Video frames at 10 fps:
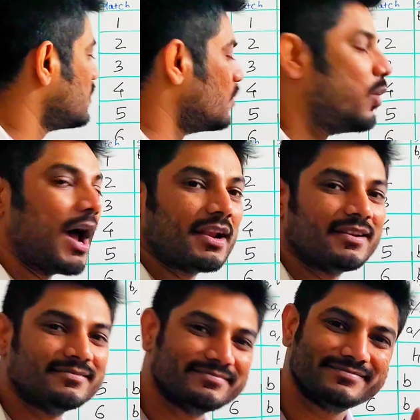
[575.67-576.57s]

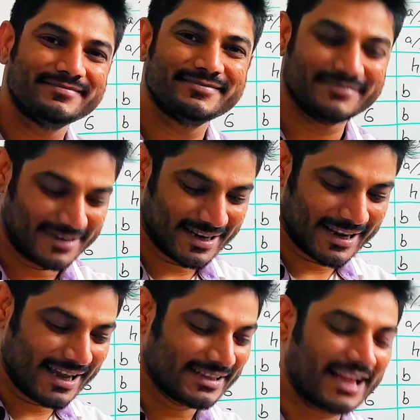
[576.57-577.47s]
1.
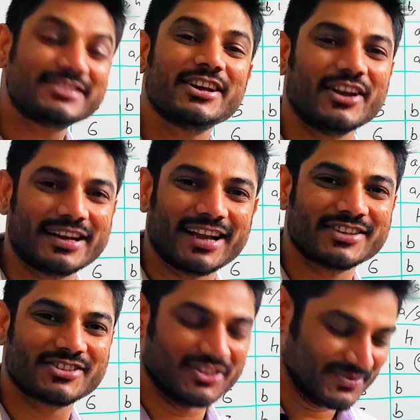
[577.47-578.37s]
And that's the correct
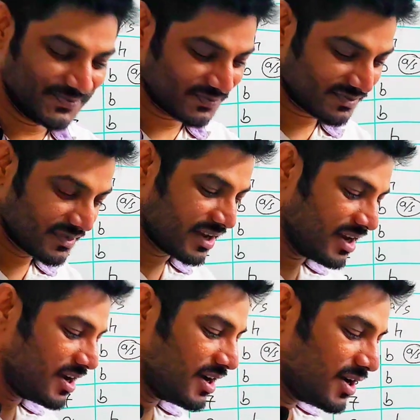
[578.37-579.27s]
answer.
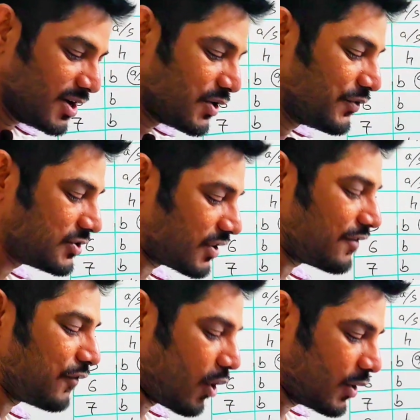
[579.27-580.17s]
Which of
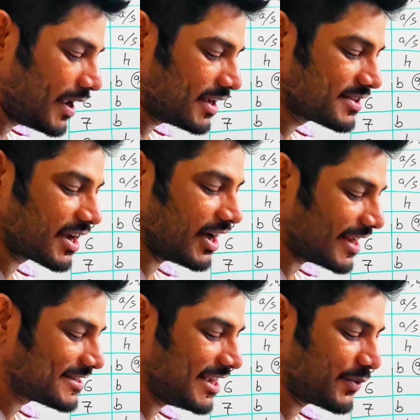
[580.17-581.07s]
the following is the
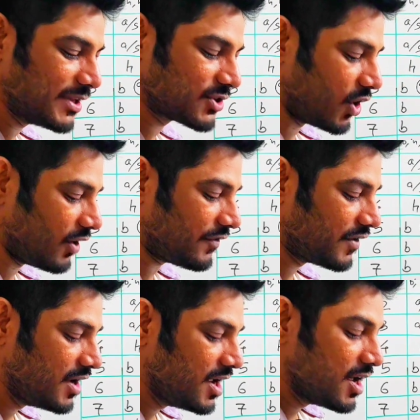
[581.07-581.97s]
correct sequence of
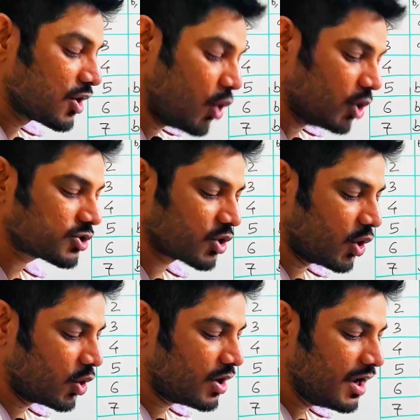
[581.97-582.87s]
goals
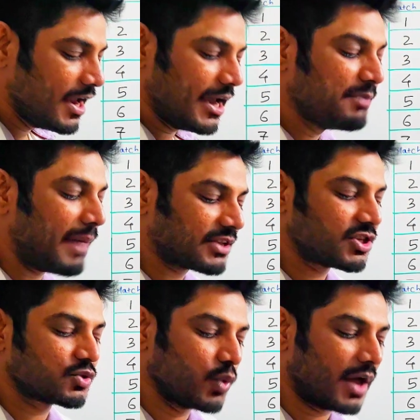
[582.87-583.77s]
scored in
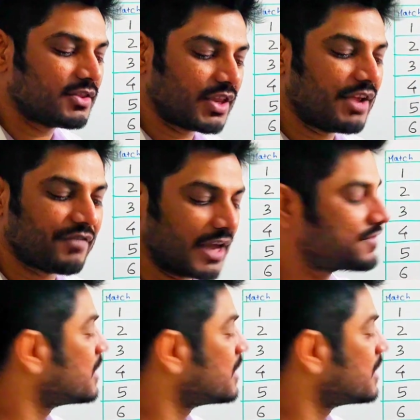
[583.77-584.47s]
matches 1, 3, 5,